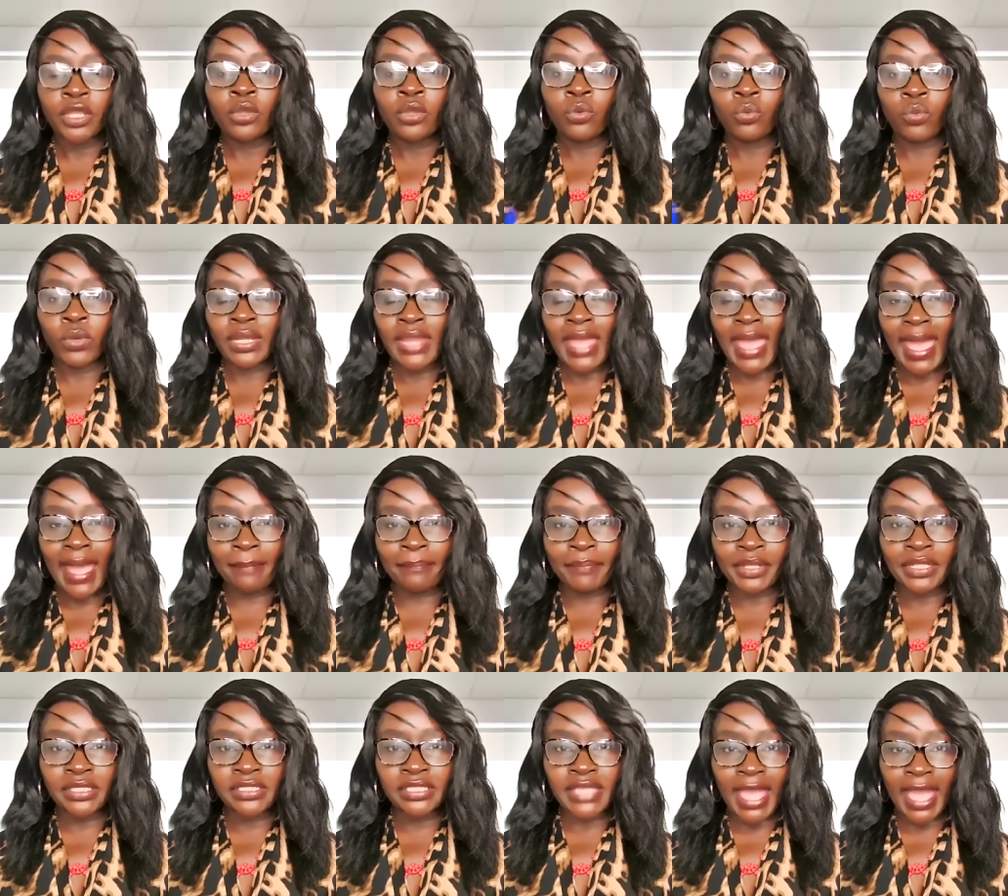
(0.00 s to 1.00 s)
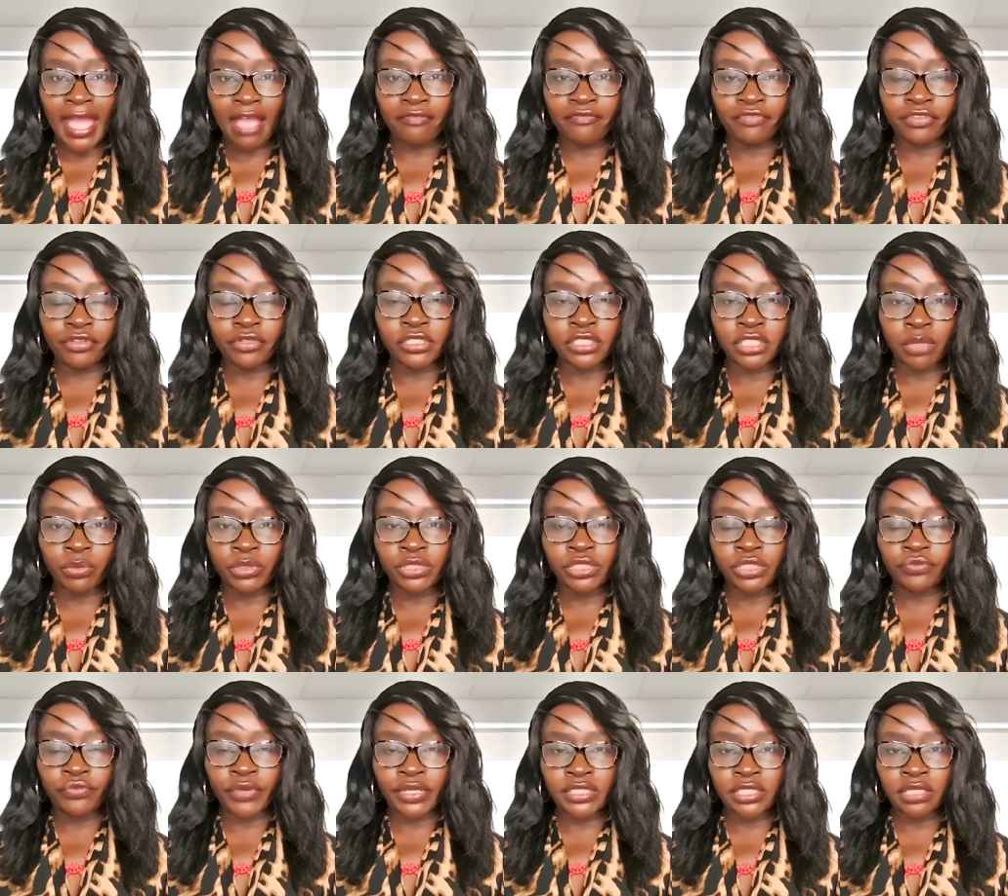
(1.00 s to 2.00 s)
what happens after someone's
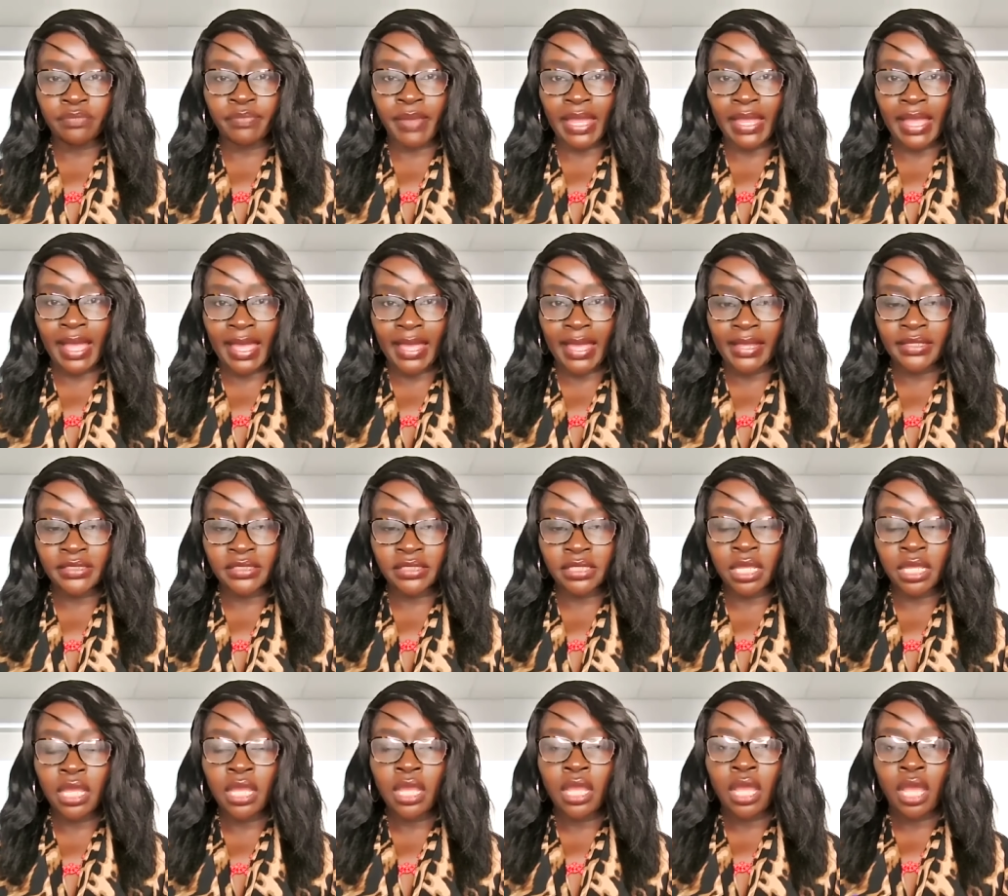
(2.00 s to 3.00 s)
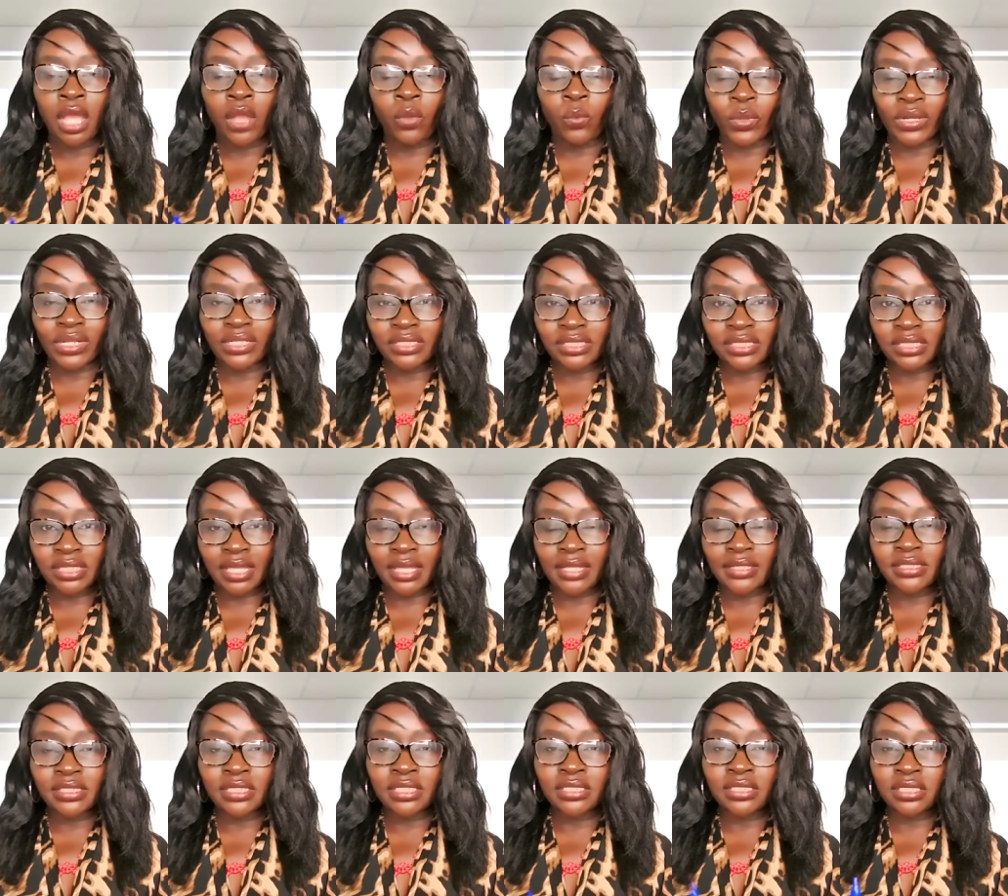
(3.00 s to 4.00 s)
arrested by ICE. I want to
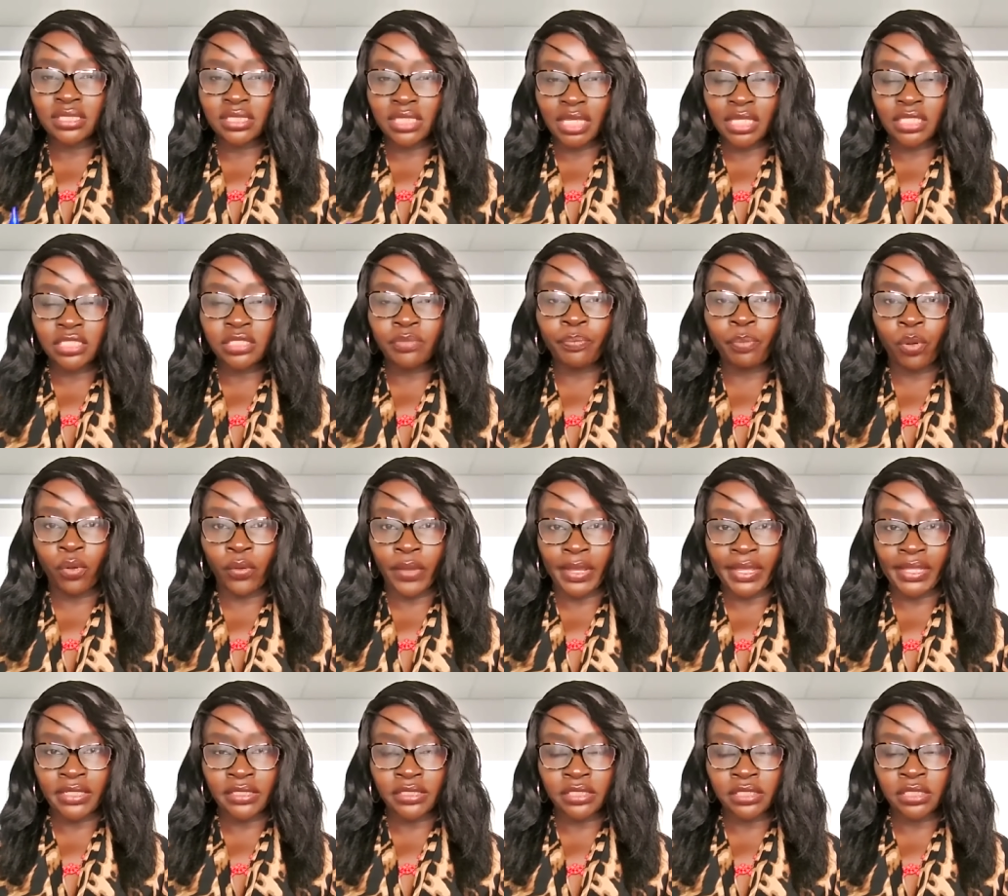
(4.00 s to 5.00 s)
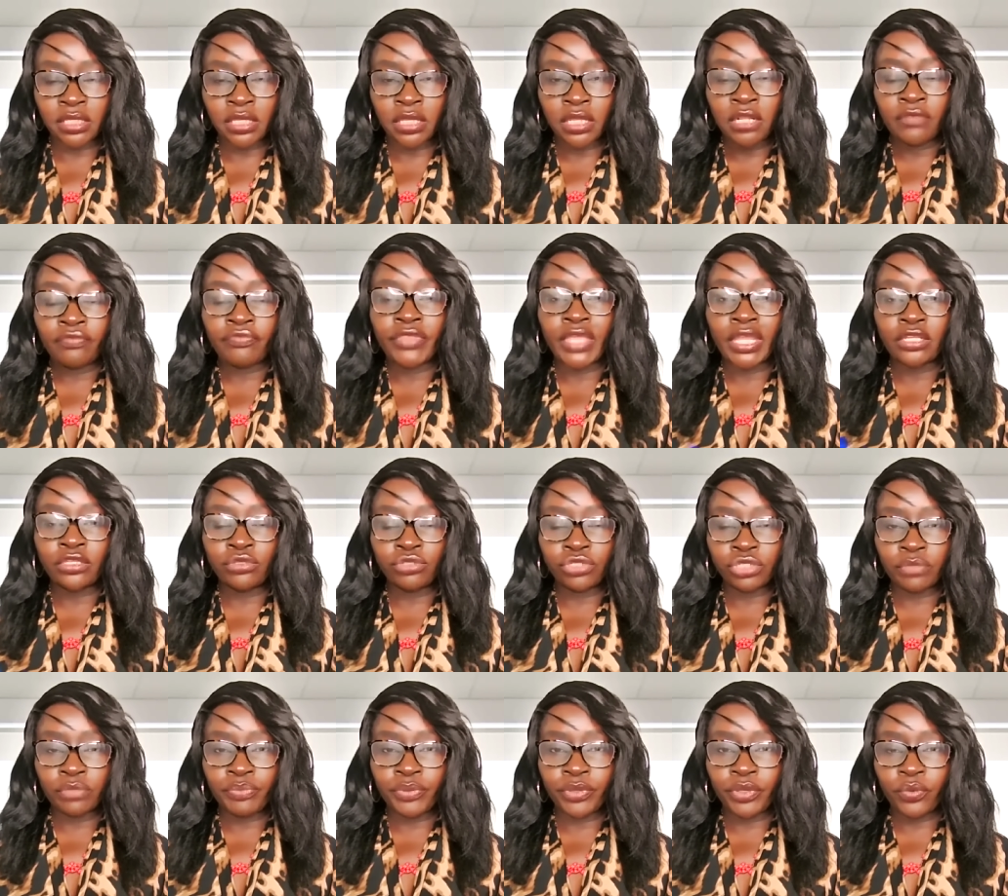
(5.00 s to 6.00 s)
discuss 6 points that you
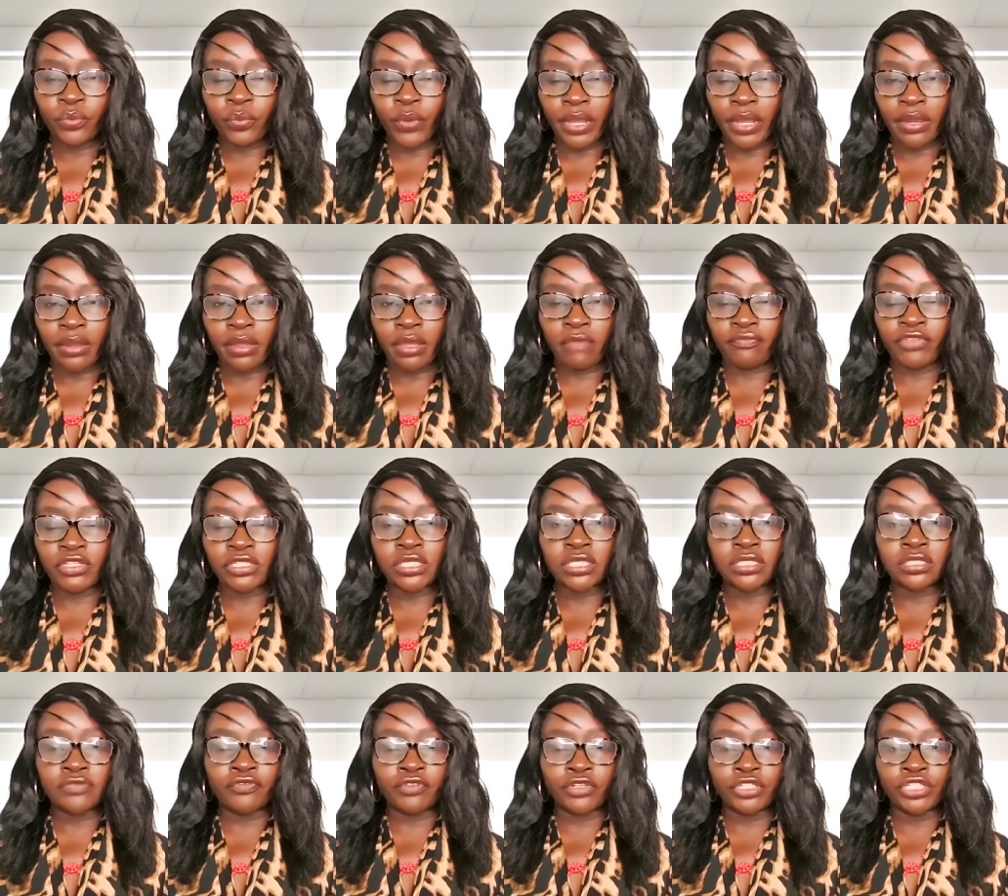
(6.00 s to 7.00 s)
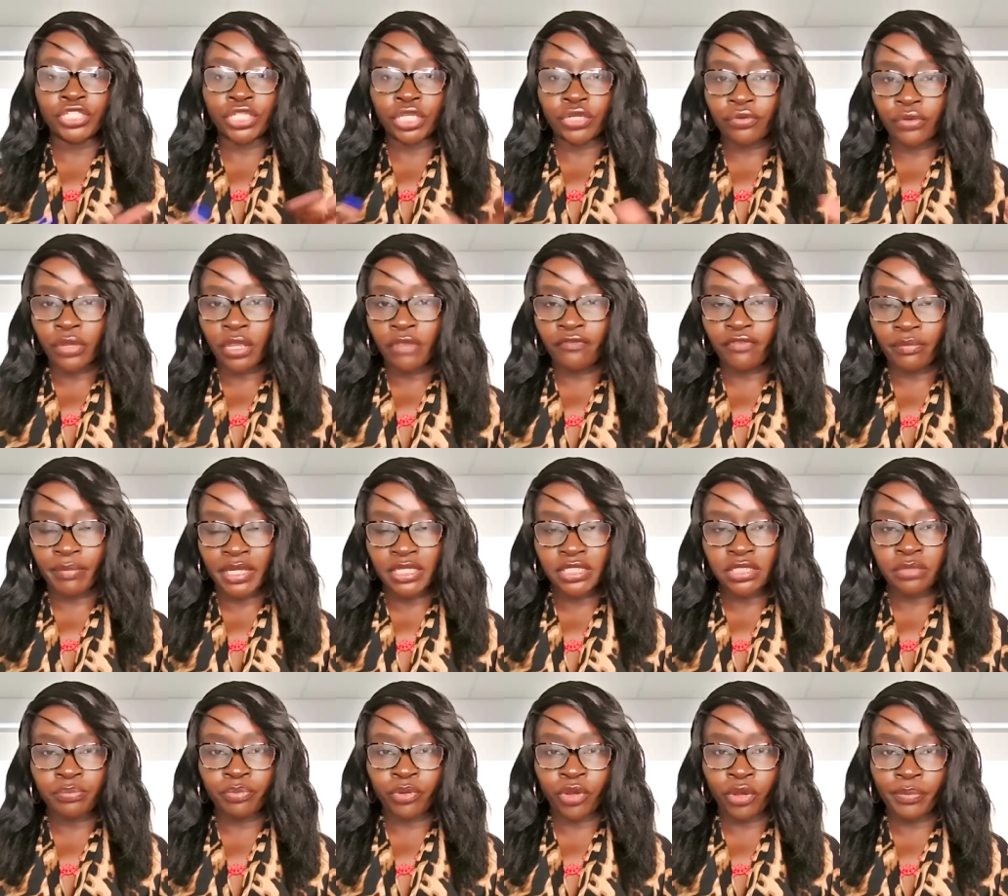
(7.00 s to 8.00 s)
should be aware of. This is for general
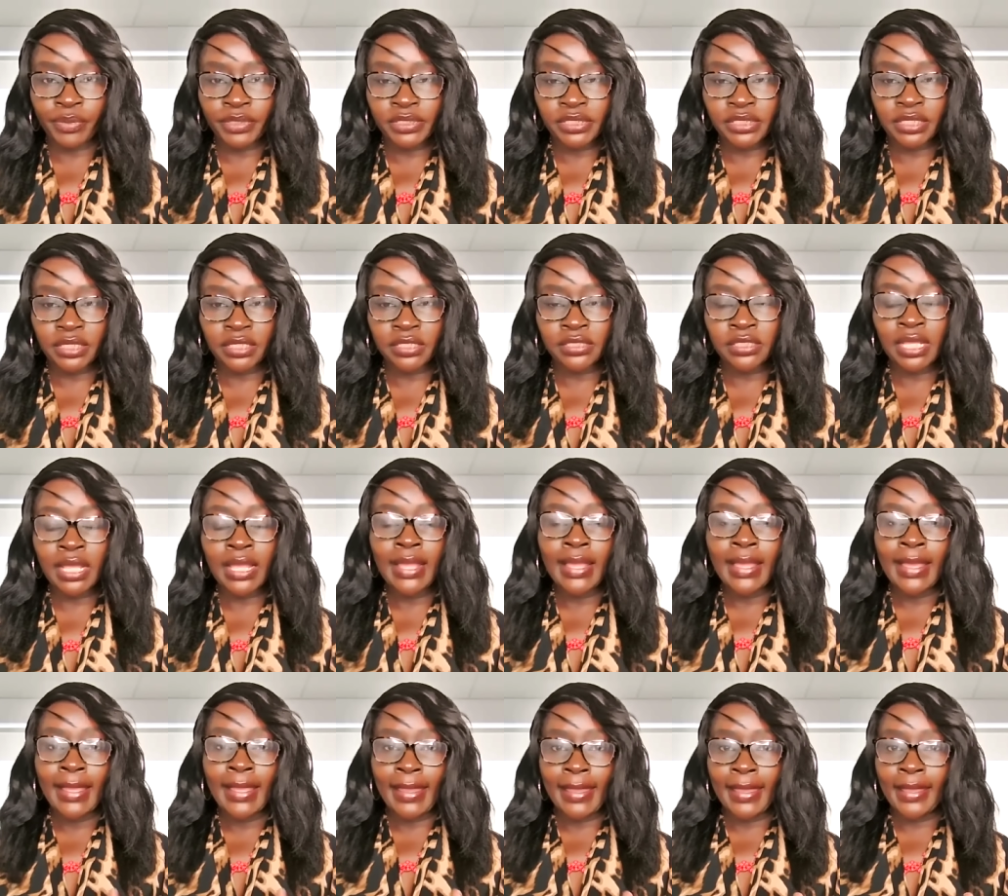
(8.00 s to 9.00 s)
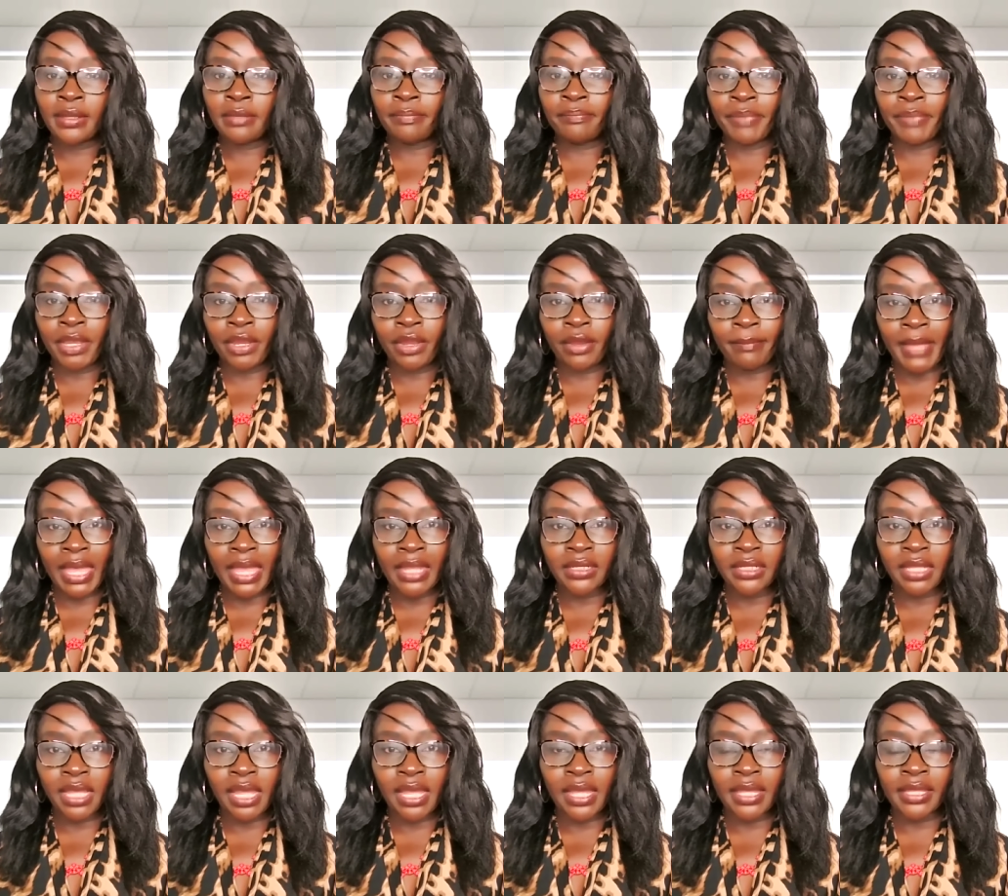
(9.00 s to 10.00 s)
information purposes. And bear in
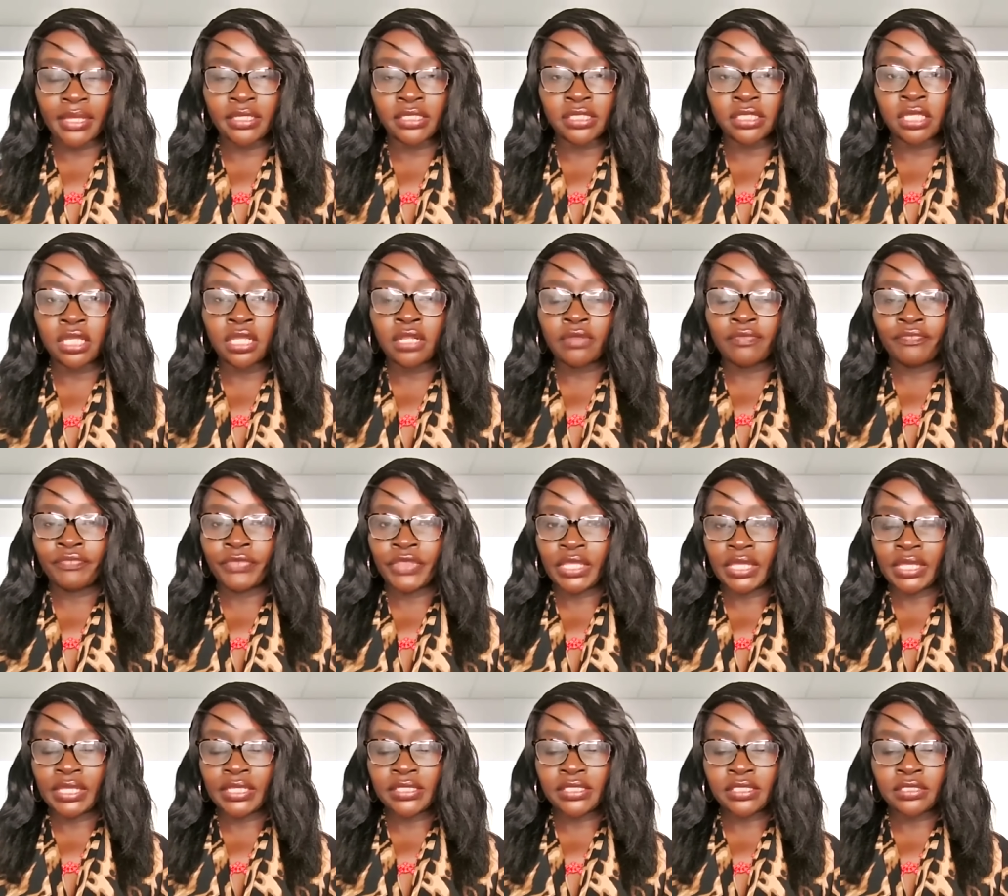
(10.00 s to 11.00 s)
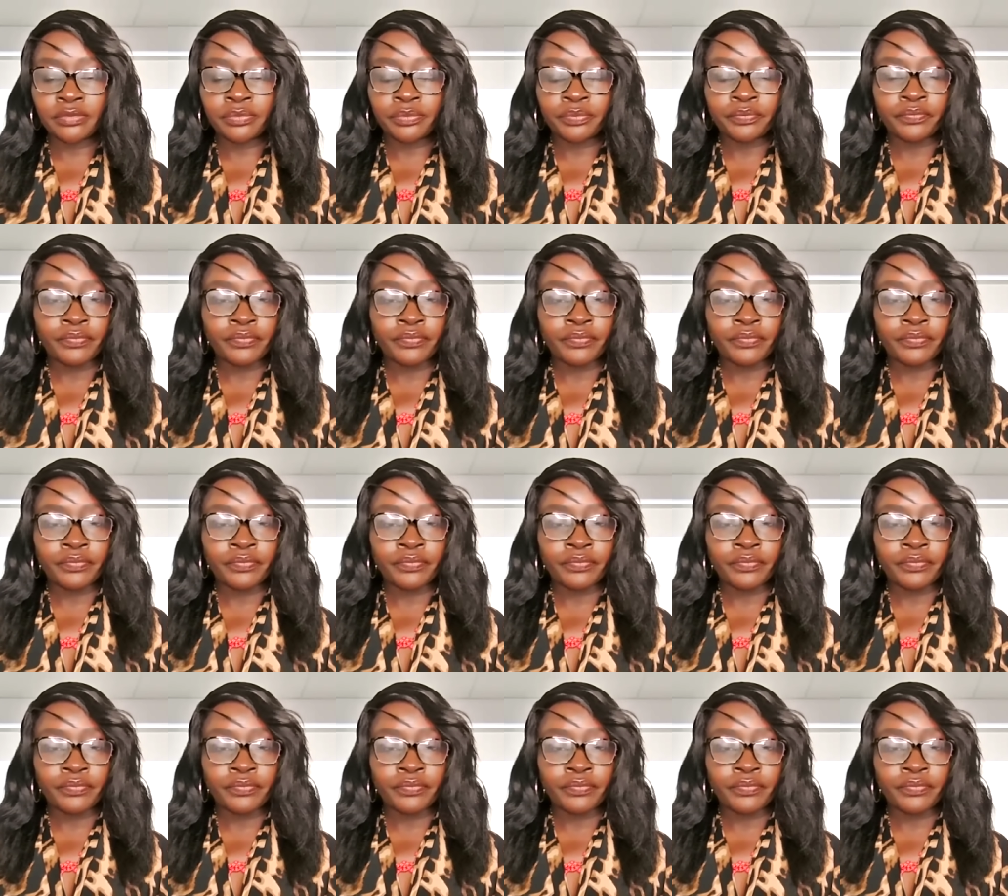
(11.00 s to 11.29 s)
mind, guys, this